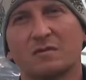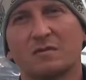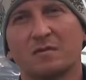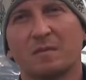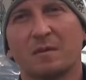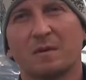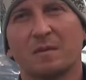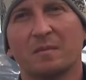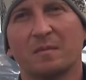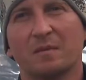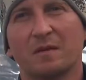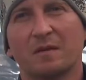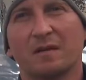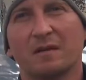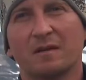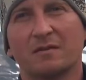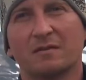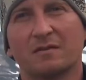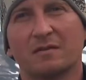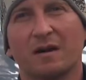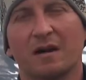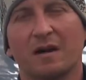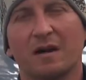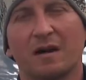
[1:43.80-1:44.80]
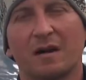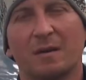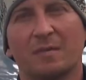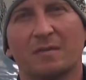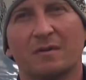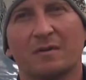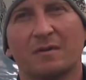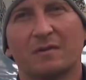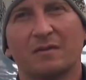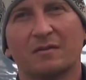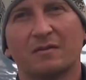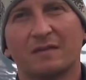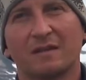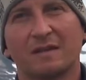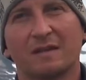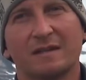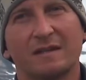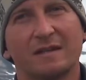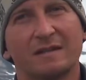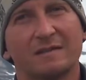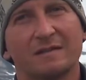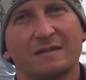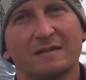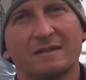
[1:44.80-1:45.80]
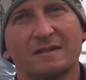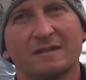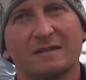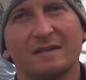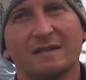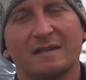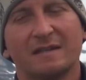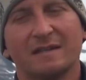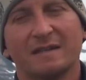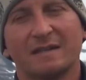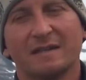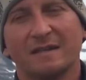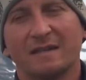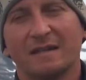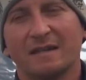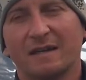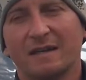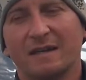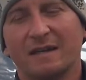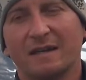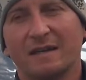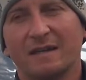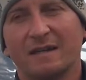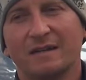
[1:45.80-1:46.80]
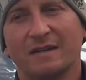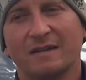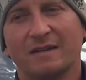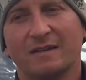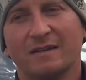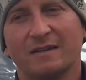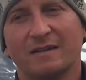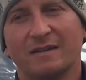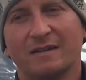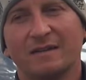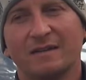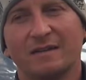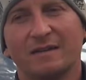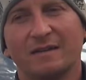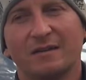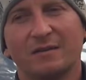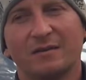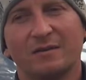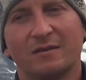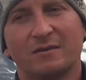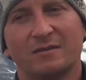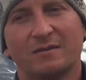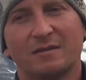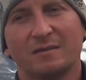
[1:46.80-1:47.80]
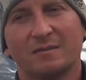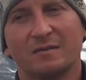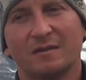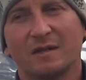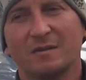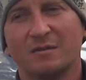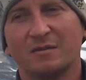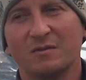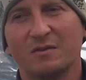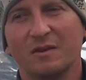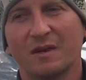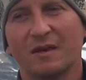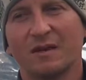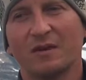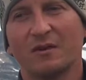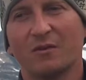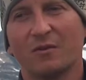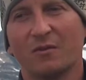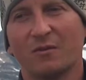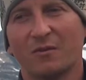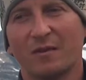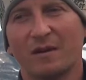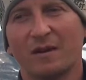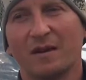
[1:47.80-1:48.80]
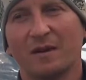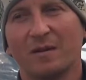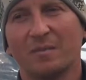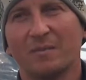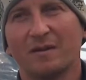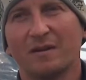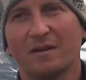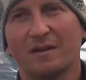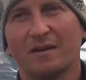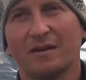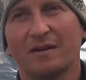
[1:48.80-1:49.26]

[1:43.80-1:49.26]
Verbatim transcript: those big billies are hung up in those cliffs and you know, sometimes you got to go right up in